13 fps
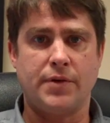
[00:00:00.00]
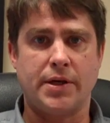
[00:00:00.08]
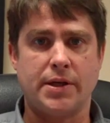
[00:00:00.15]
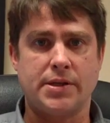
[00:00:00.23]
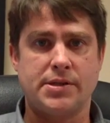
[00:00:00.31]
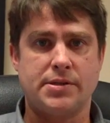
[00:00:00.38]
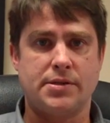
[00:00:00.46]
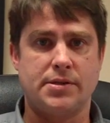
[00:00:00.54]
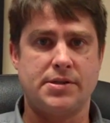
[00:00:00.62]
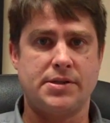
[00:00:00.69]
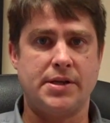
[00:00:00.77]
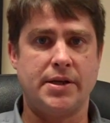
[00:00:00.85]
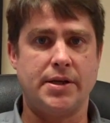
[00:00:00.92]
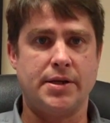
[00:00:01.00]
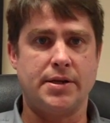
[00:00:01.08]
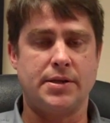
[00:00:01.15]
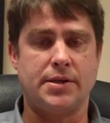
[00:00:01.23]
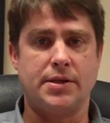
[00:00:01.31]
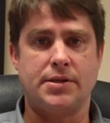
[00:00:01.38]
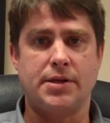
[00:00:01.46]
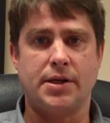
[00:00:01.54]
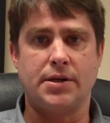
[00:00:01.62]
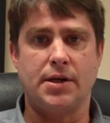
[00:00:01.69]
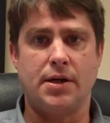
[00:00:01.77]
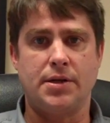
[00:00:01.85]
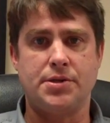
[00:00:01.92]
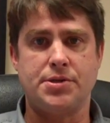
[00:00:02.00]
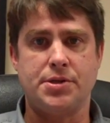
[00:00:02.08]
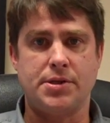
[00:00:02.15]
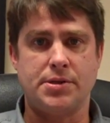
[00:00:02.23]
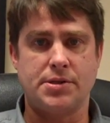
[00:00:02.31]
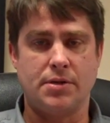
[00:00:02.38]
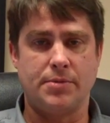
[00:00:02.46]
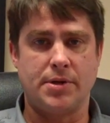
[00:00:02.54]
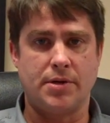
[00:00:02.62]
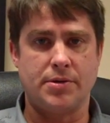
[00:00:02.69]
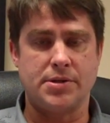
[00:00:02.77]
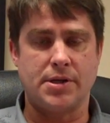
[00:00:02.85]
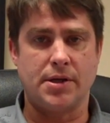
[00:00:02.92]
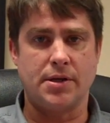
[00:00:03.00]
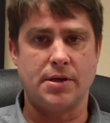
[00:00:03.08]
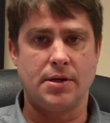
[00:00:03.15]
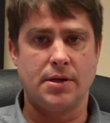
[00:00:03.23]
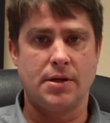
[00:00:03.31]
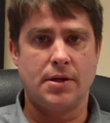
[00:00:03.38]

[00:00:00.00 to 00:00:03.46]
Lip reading: Fax stand at the technology summit I was at,